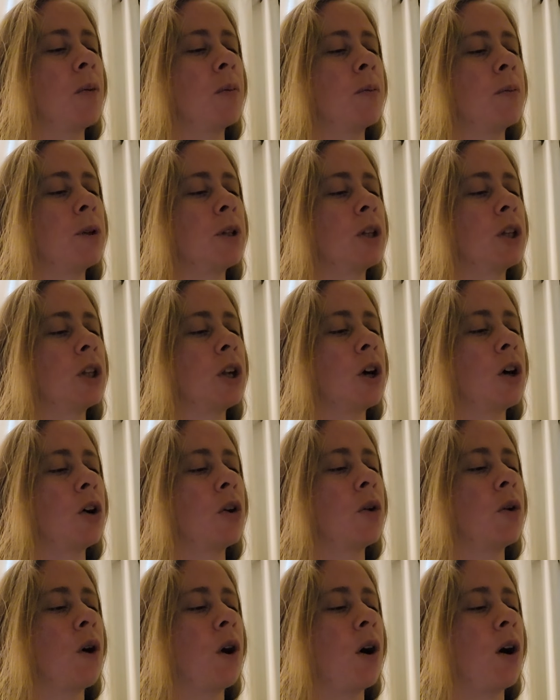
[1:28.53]

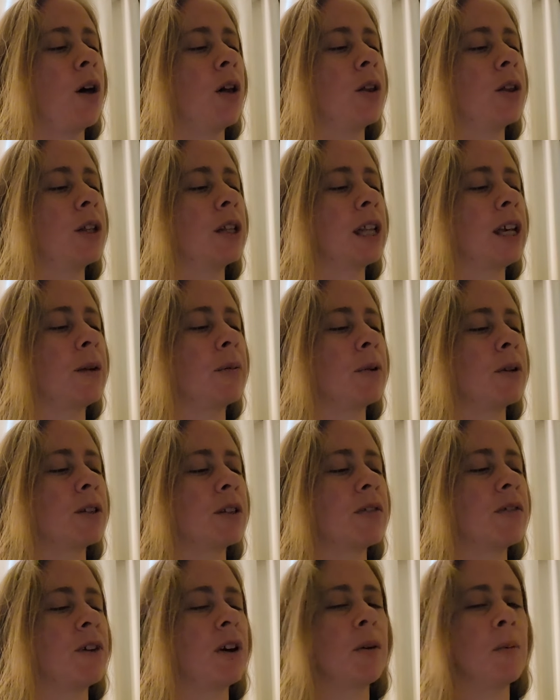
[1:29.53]
below all the labors
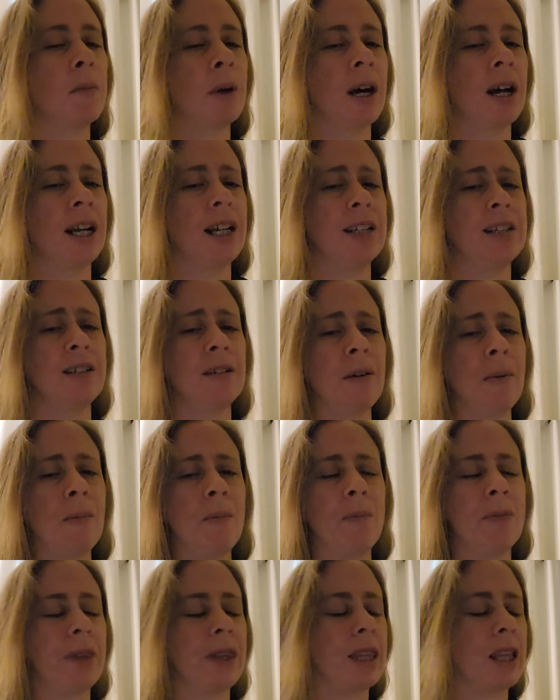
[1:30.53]
of our mind.
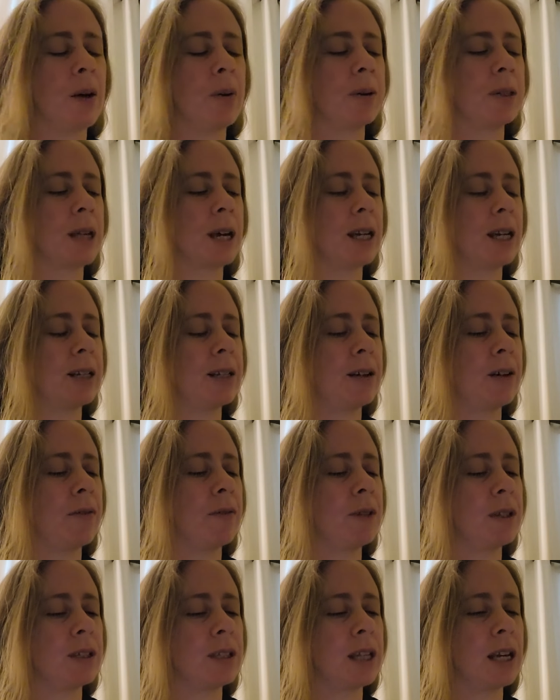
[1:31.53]
That was kind of tough
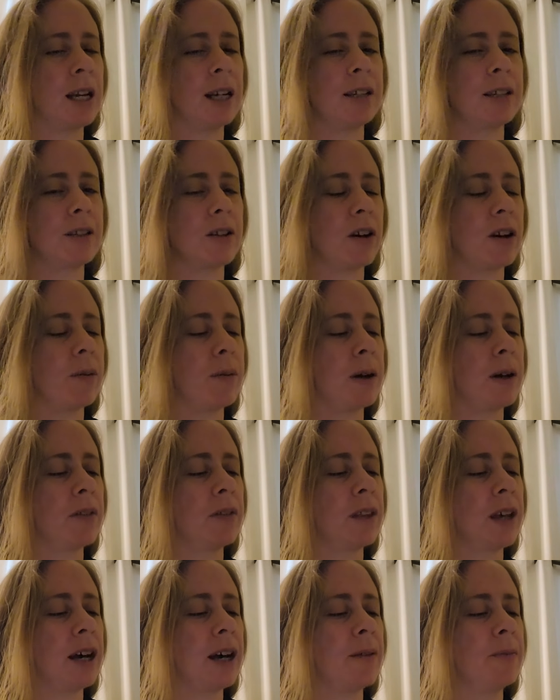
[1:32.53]
to say. Sorry about
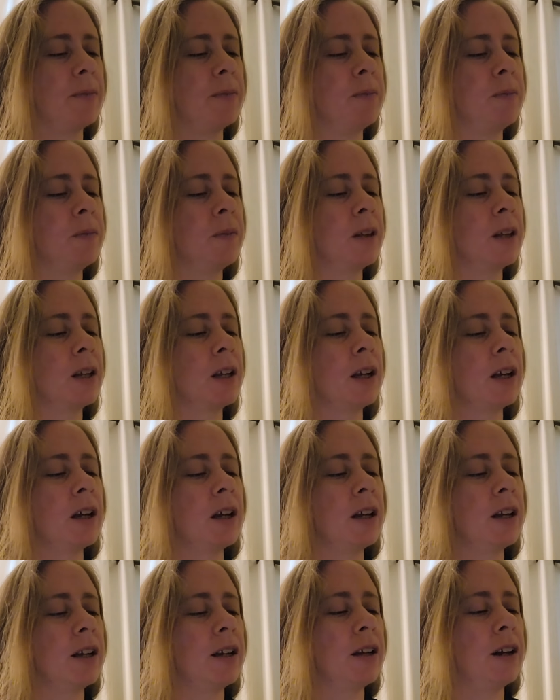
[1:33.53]
that.
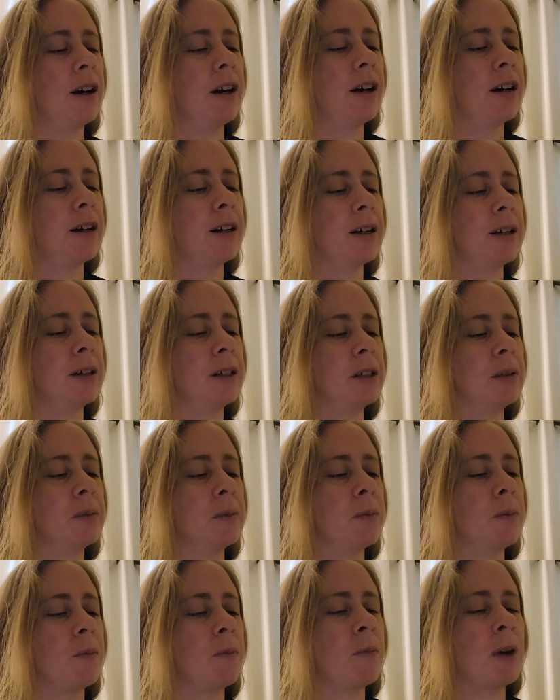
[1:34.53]
Um,
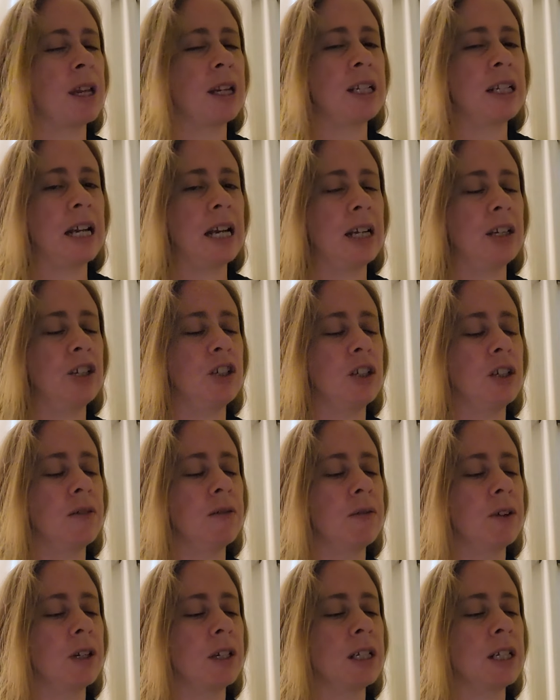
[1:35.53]
meditation
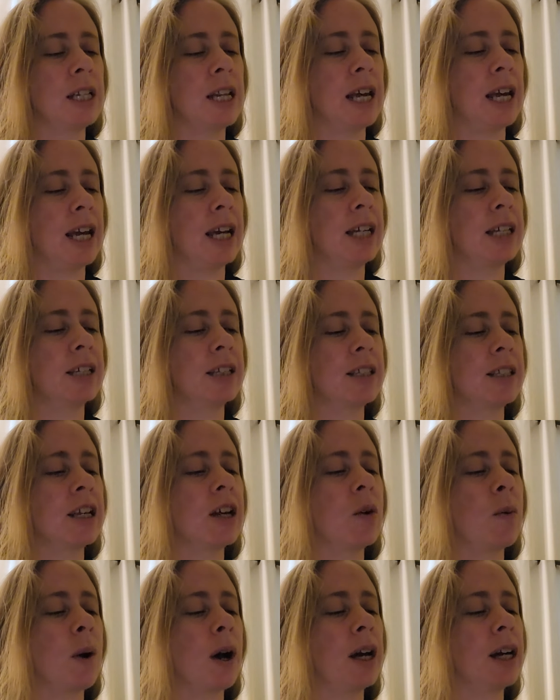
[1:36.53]
for today. Sit
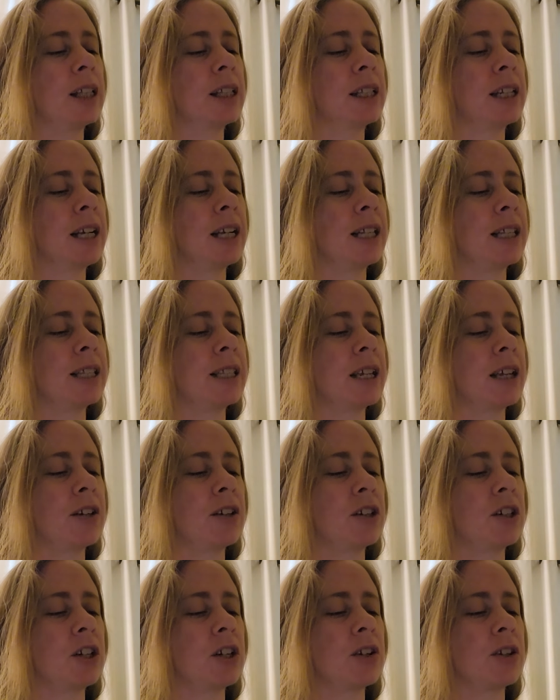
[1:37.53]
quietly and center
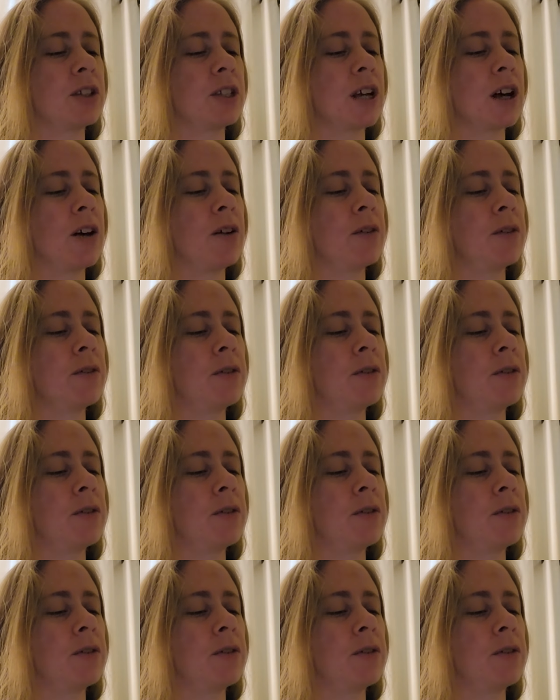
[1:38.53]
yourself.